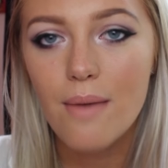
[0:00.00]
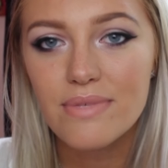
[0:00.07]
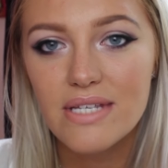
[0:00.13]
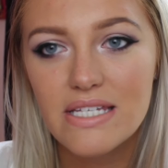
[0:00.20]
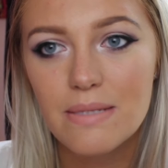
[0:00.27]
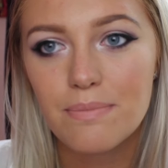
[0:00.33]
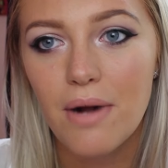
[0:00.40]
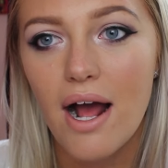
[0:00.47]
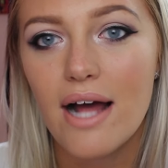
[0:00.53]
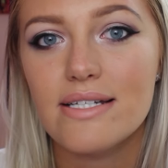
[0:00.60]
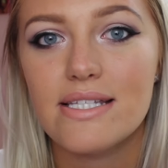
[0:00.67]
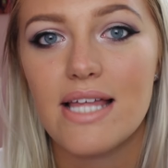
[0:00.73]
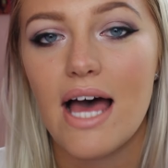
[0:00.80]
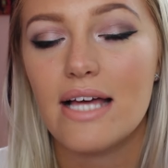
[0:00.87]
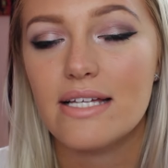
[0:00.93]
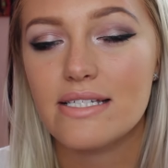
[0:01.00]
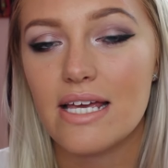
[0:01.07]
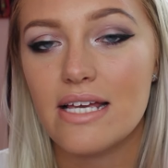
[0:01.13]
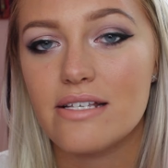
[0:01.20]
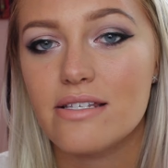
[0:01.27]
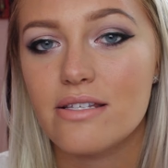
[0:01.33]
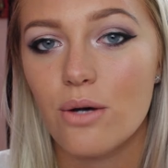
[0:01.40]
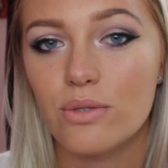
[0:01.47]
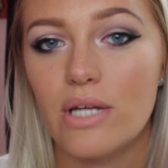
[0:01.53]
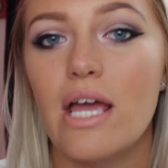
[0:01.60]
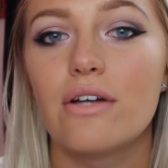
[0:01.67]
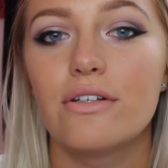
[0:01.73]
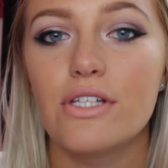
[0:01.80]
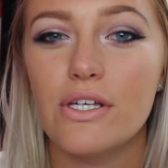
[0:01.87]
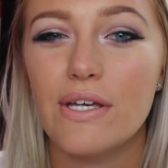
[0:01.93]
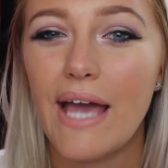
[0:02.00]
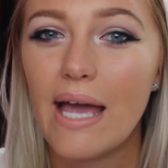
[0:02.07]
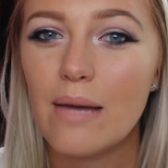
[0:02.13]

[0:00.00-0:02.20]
This is a brand that is sold here in the UK.